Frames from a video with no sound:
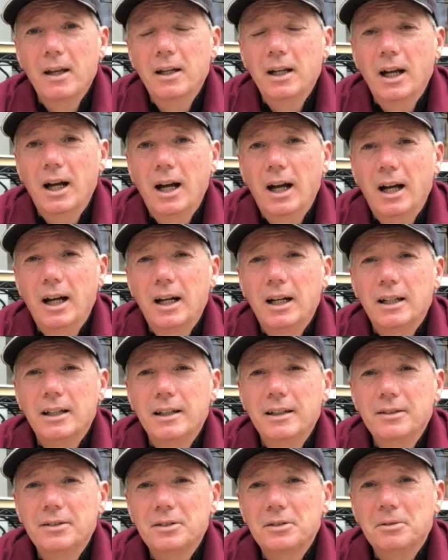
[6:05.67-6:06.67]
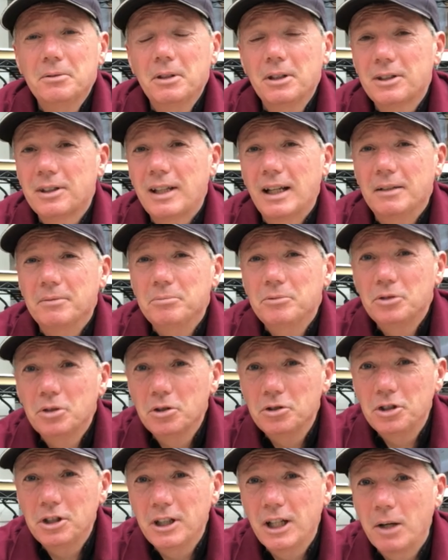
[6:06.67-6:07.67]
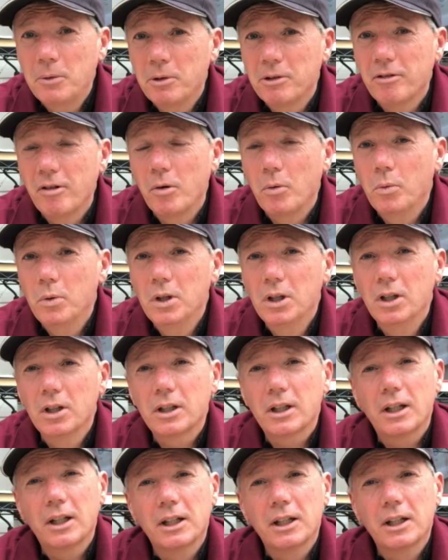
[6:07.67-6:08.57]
And it's, again, touch and go whether it work.